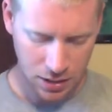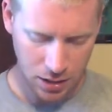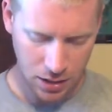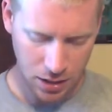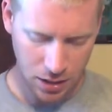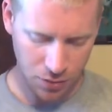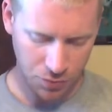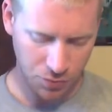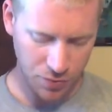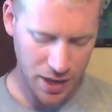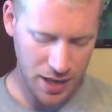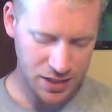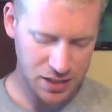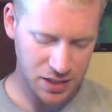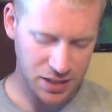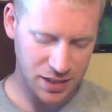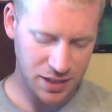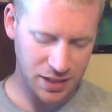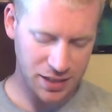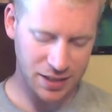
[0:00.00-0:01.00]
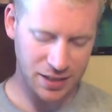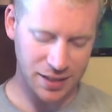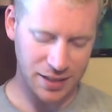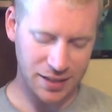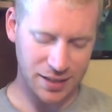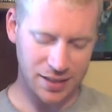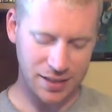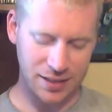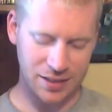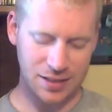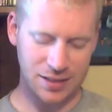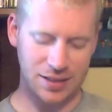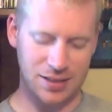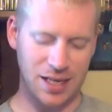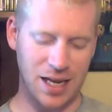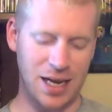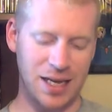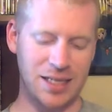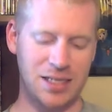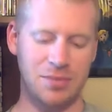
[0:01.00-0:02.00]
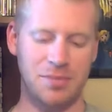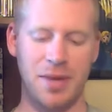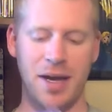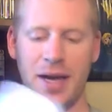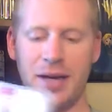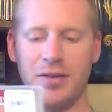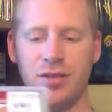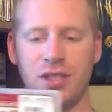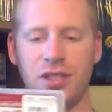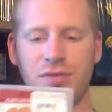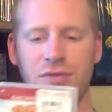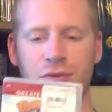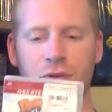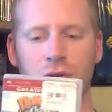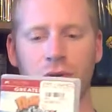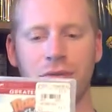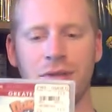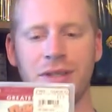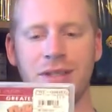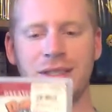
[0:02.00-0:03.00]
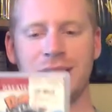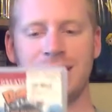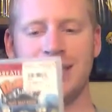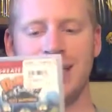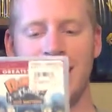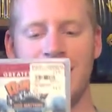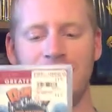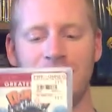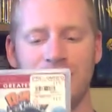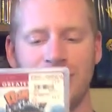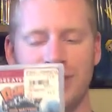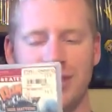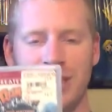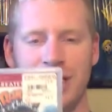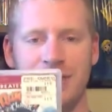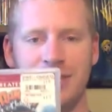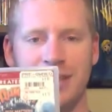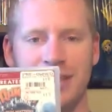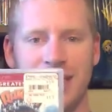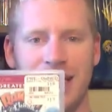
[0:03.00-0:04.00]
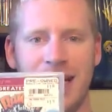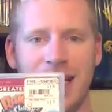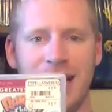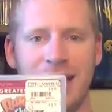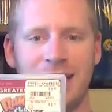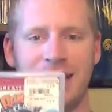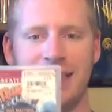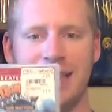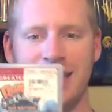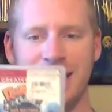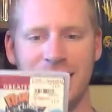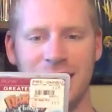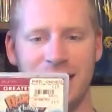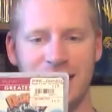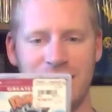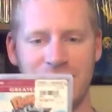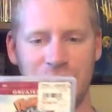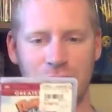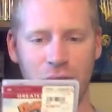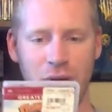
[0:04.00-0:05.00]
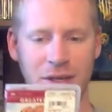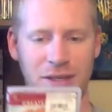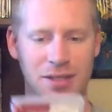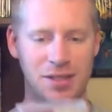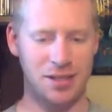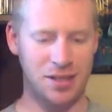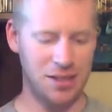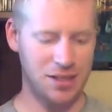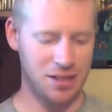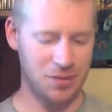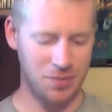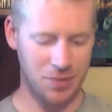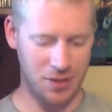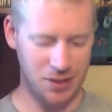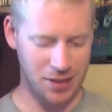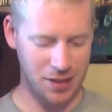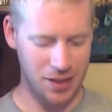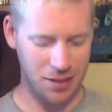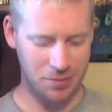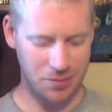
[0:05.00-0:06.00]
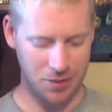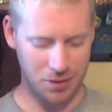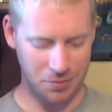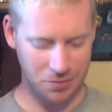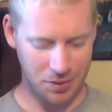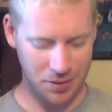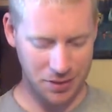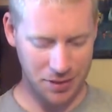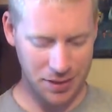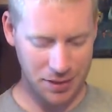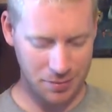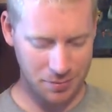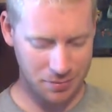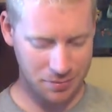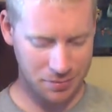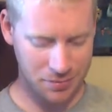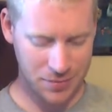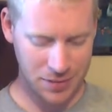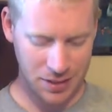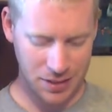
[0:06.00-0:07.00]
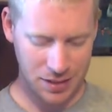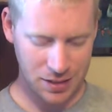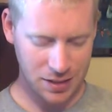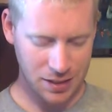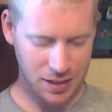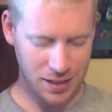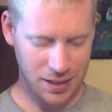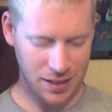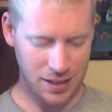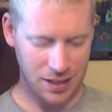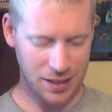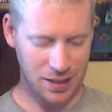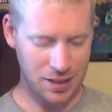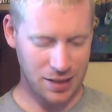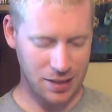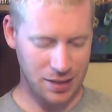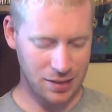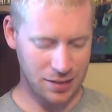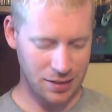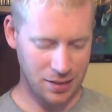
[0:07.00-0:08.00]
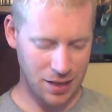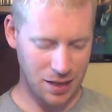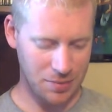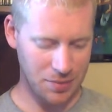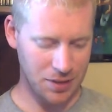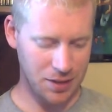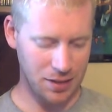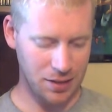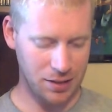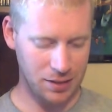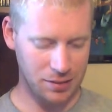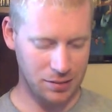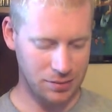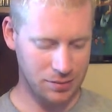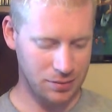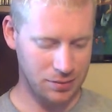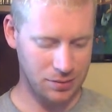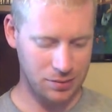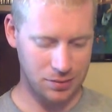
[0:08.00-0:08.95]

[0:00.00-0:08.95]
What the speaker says: Ratchet & Clank Size Matters for only $1.79. It is greatest hits, but yet complete. And I mean,